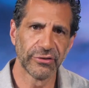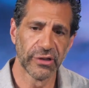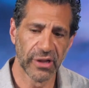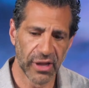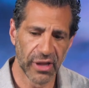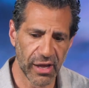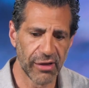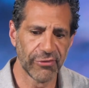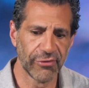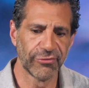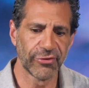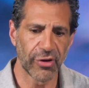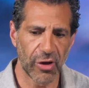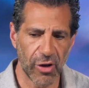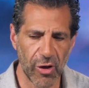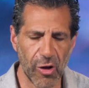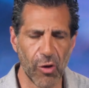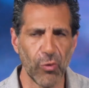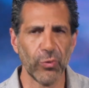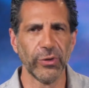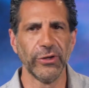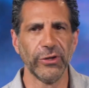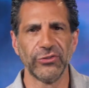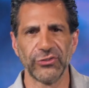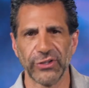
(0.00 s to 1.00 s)
Love
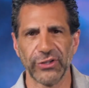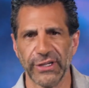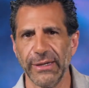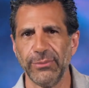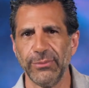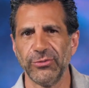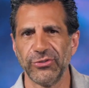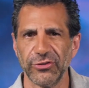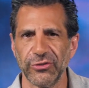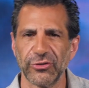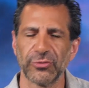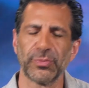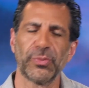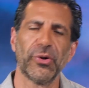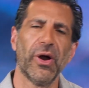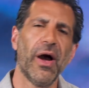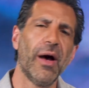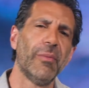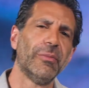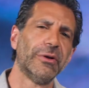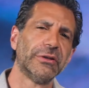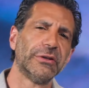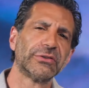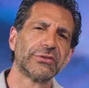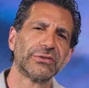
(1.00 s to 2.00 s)
always keeps its
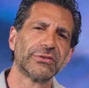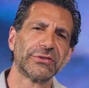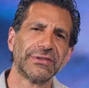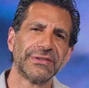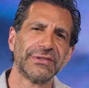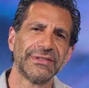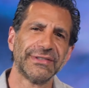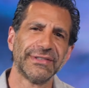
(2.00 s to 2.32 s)
promise.